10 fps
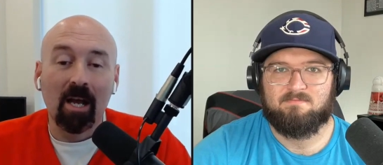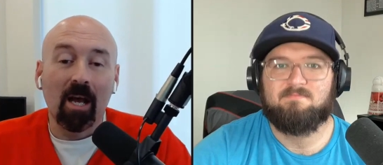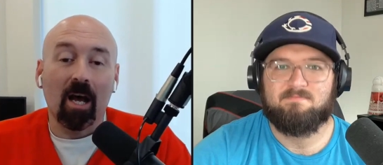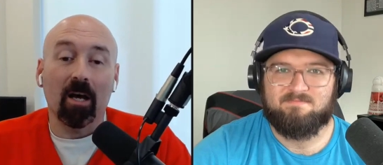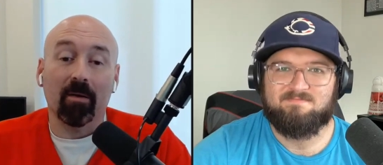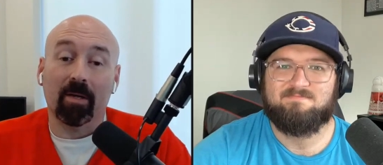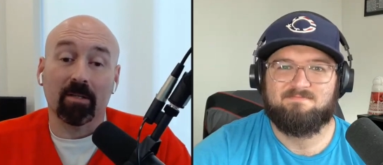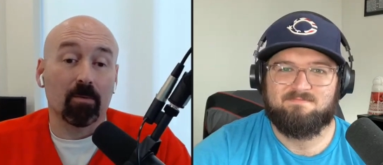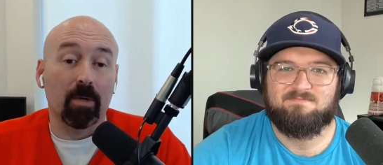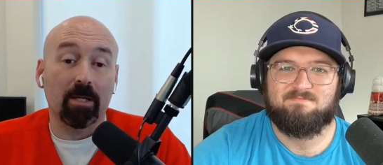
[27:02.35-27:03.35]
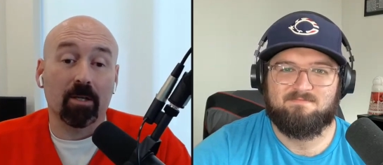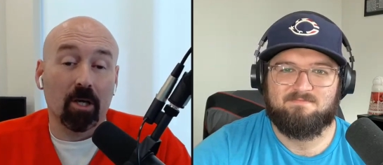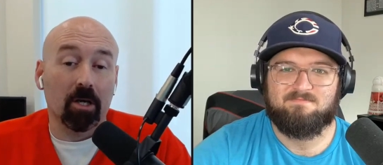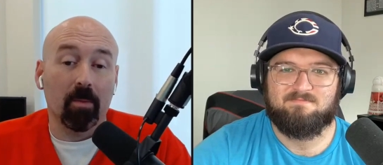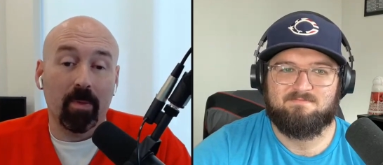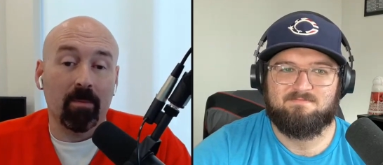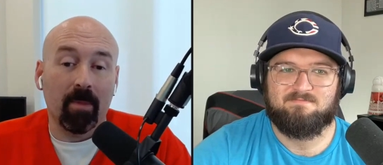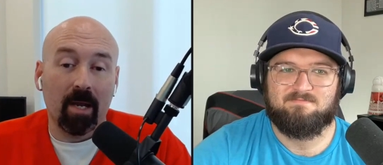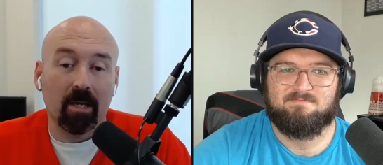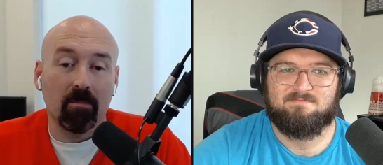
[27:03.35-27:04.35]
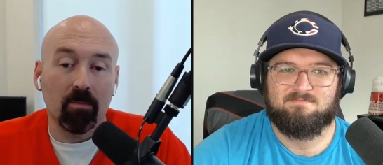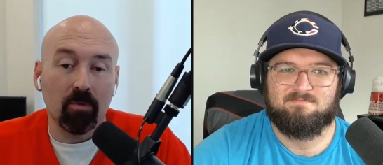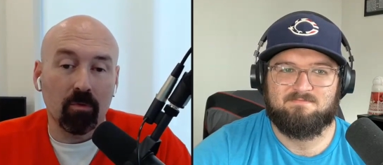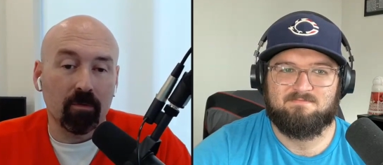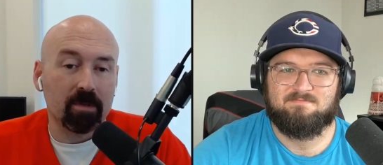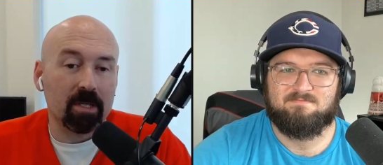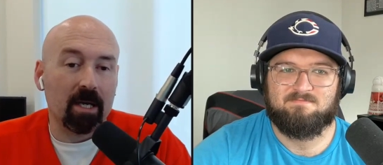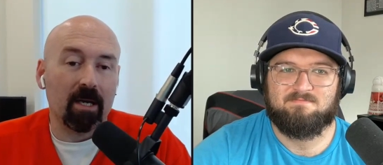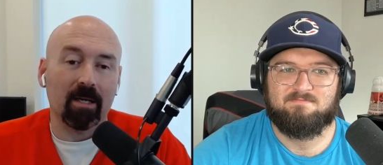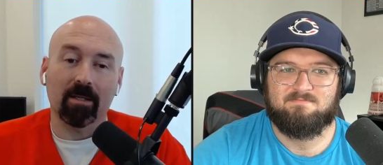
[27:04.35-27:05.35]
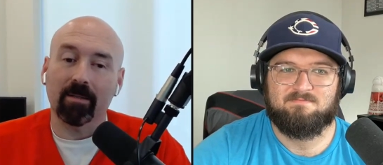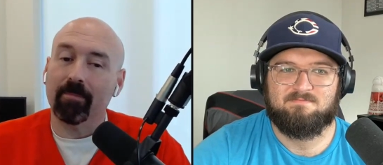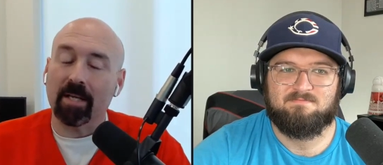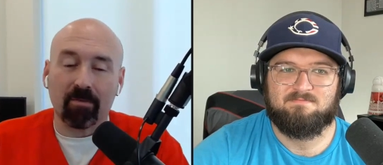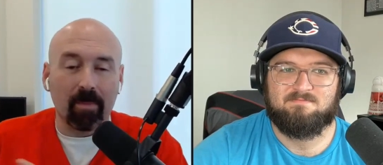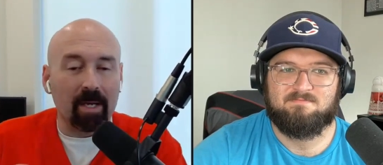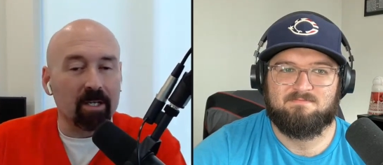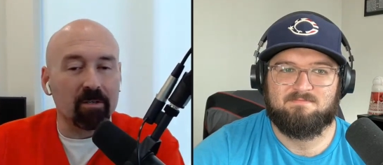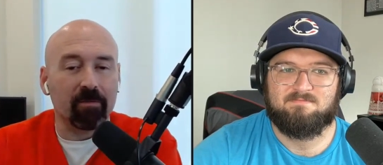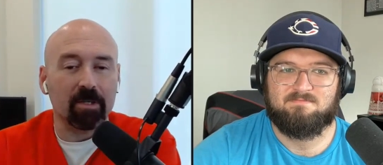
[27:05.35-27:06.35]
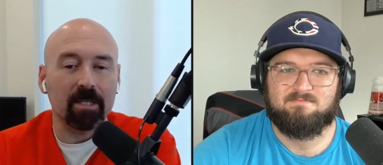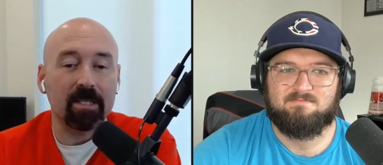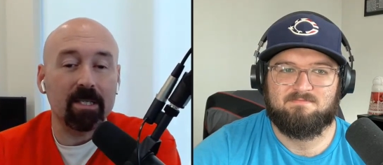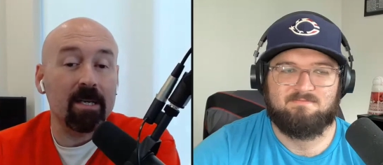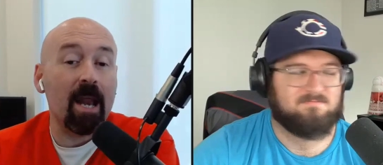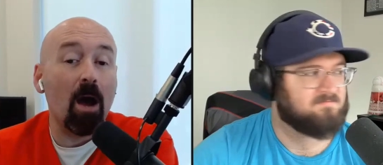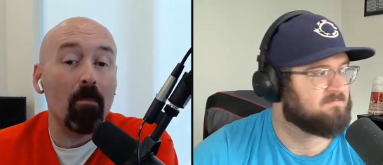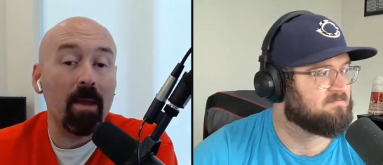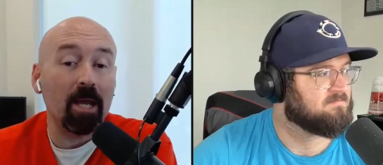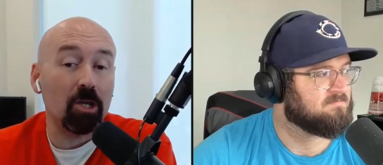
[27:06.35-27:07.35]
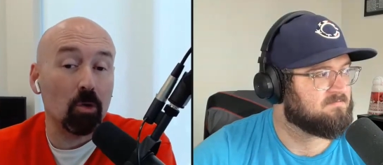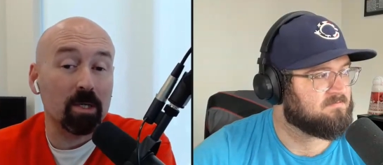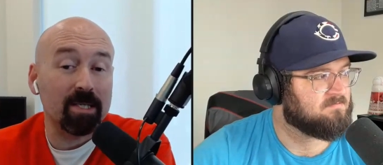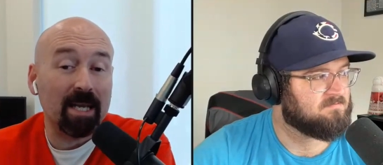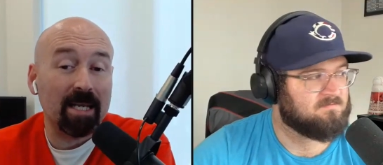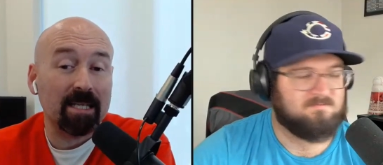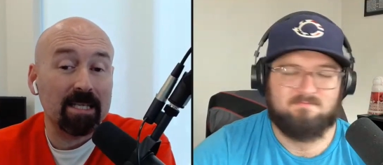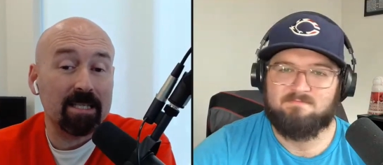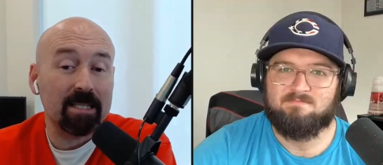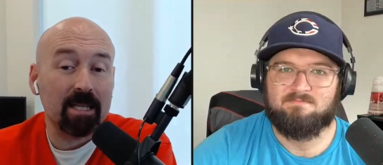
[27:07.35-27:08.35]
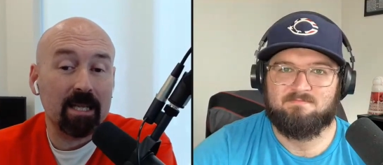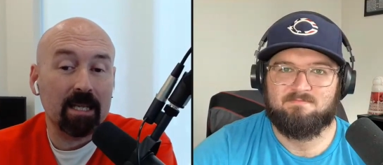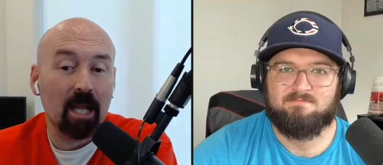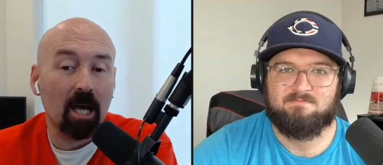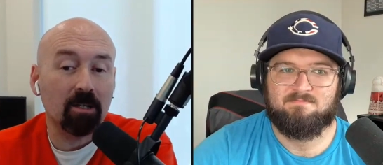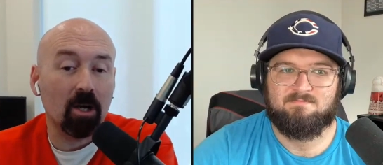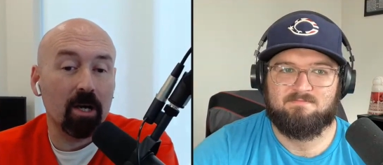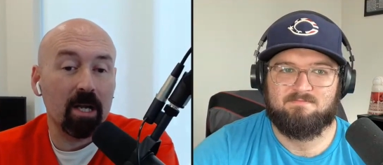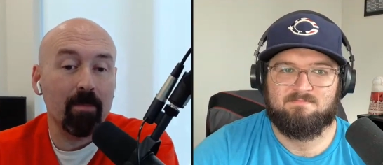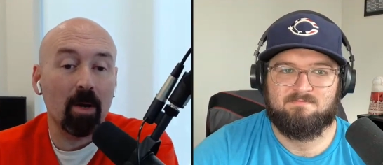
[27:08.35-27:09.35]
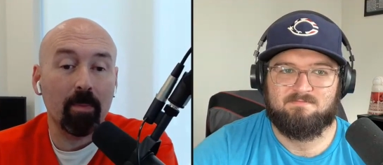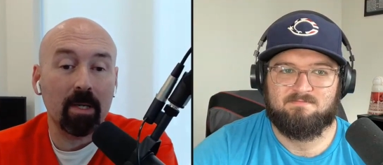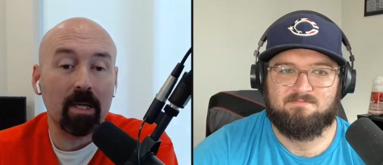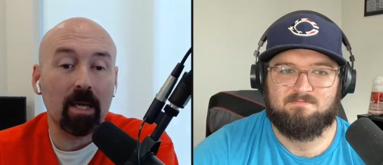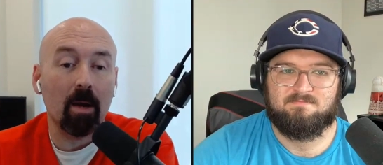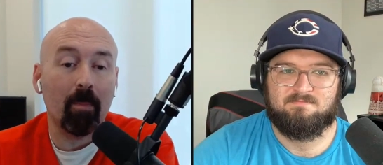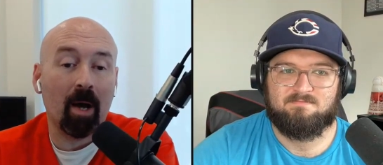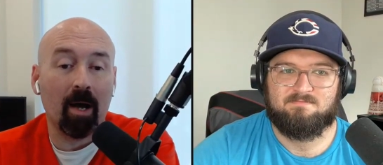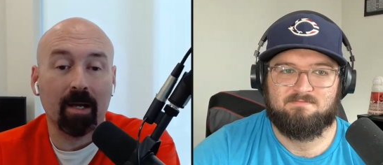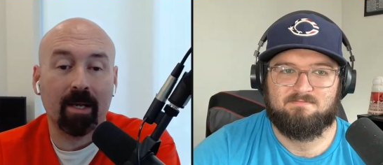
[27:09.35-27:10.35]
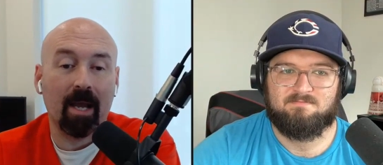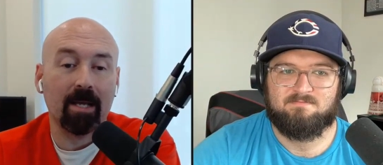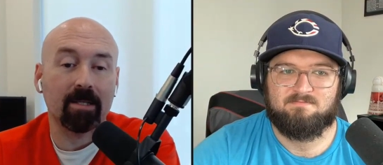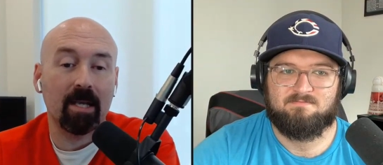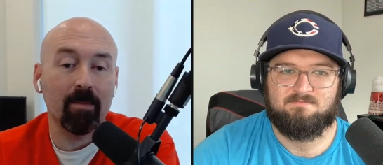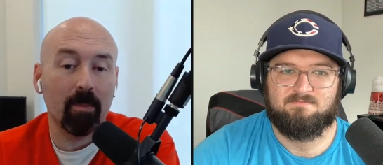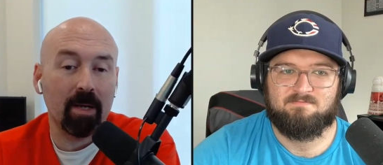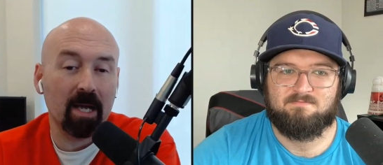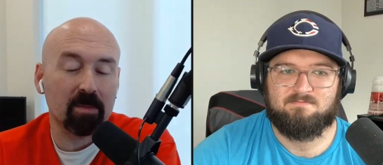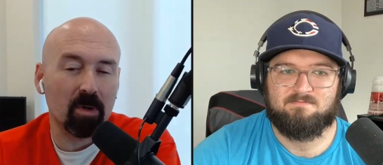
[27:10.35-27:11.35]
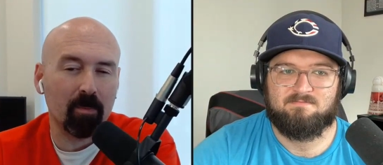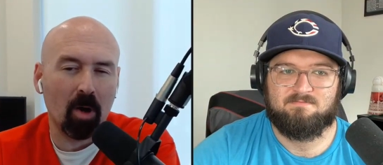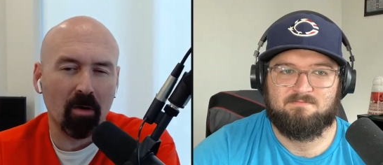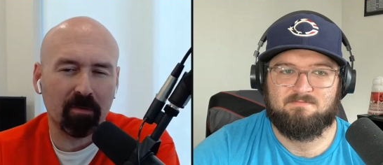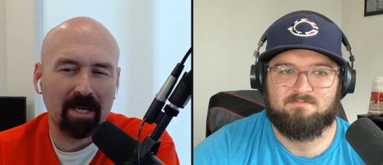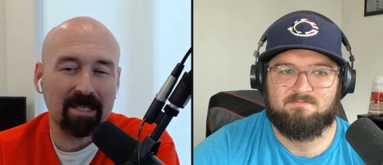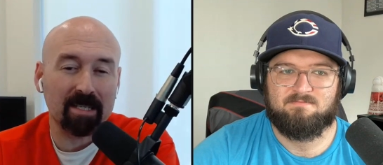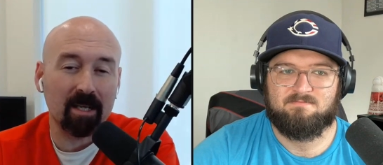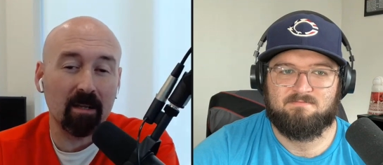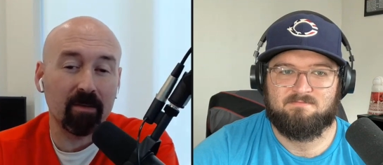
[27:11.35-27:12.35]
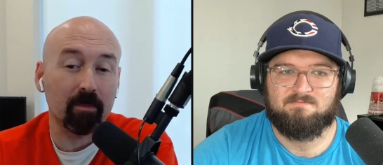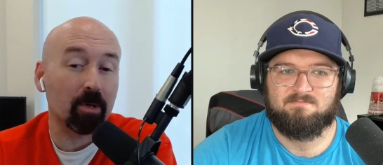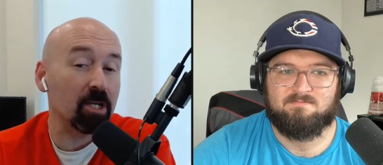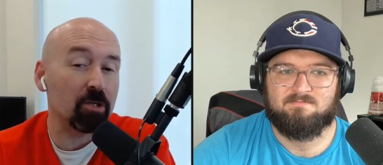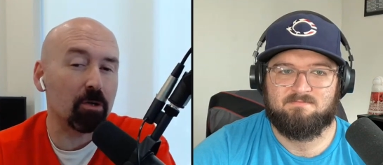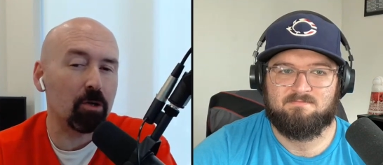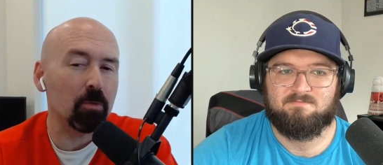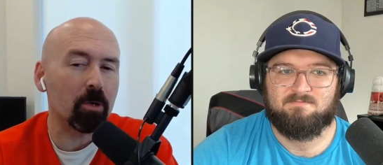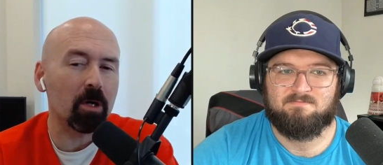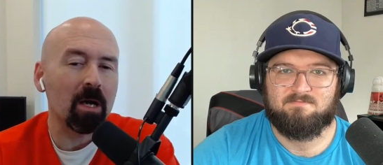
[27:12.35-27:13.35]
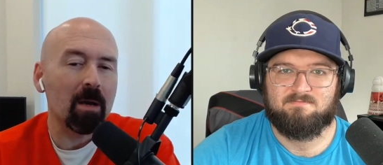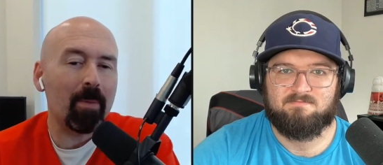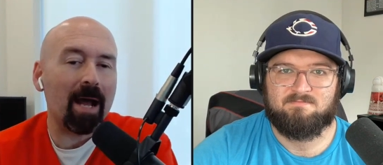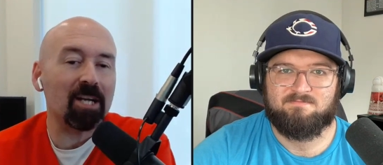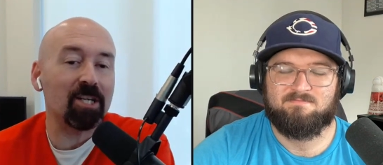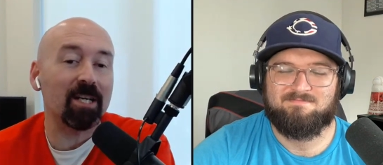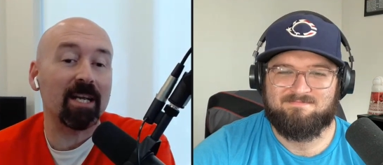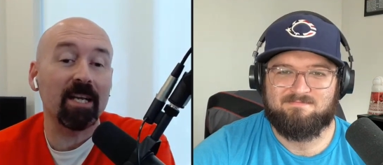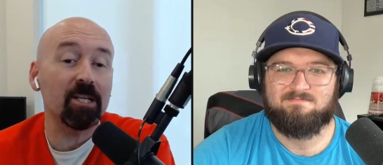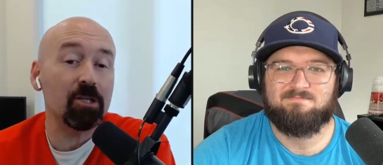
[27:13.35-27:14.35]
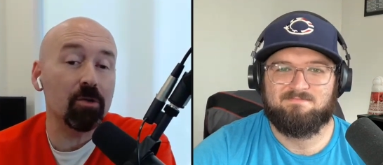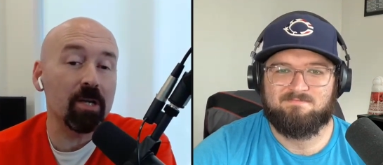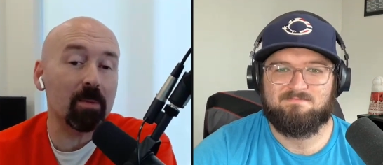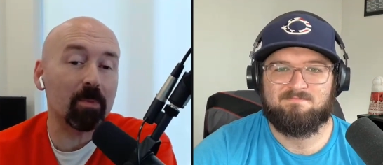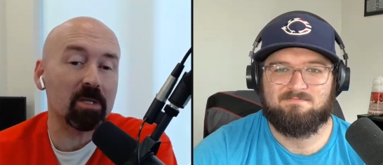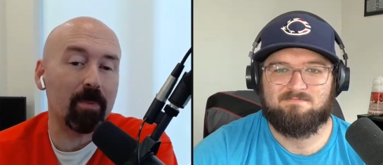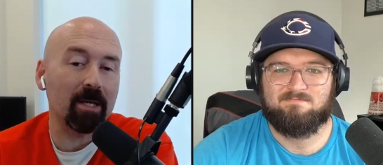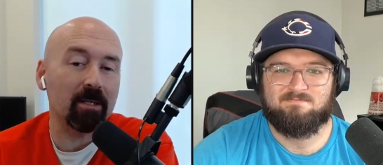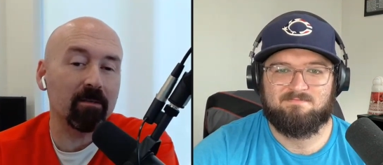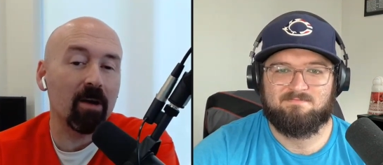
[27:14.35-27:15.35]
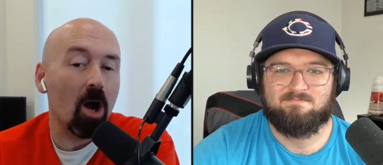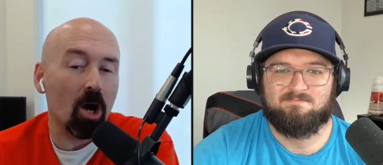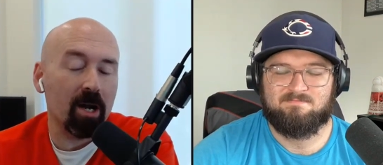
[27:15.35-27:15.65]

Speaker 1: because uh, the Reds are going to be making moves. Uh, Uh, thanks for making us your first listen. Now make your second listen, the Locked On M L B podcast. M L B expert Paul Francis Sullivan brings you humor, passion, and his unique perspective on